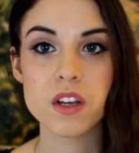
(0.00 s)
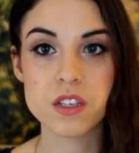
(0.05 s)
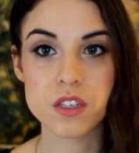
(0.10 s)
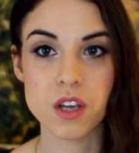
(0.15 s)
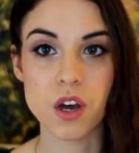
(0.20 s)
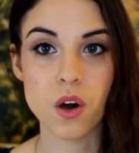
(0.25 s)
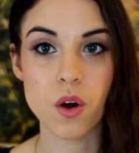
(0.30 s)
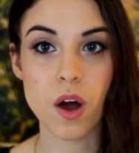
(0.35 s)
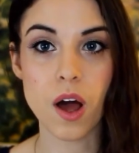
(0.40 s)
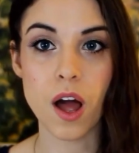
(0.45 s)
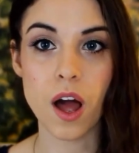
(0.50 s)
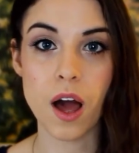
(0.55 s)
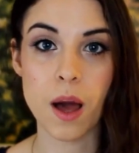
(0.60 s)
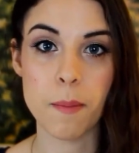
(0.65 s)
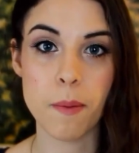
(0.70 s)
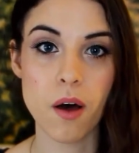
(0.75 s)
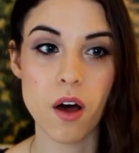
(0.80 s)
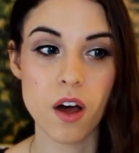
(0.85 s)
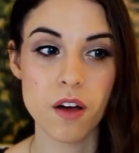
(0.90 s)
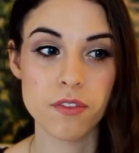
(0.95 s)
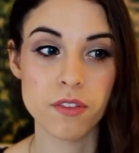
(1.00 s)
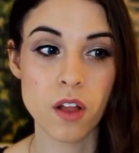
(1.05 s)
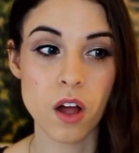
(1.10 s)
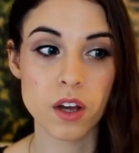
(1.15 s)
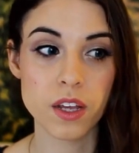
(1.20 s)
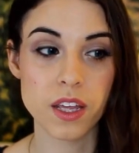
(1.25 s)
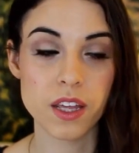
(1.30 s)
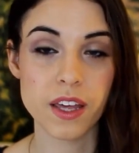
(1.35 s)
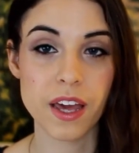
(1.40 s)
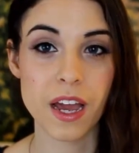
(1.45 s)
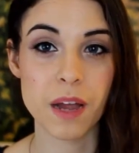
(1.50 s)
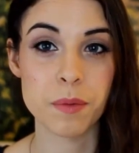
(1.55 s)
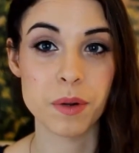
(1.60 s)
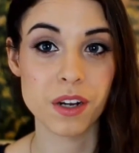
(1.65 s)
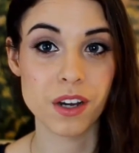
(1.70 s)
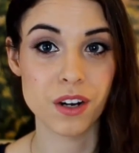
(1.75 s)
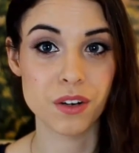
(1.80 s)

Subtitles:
So I bought a vlogging camera.